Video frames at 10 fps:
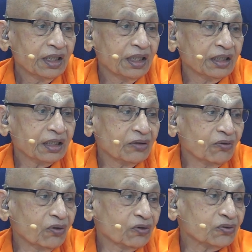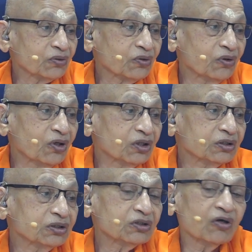and can also cause
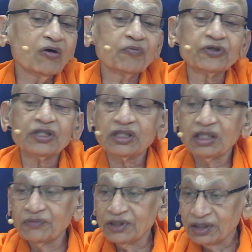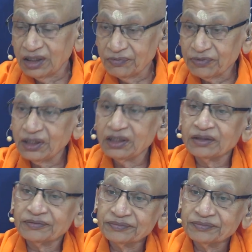this opposite, namely unhappiness.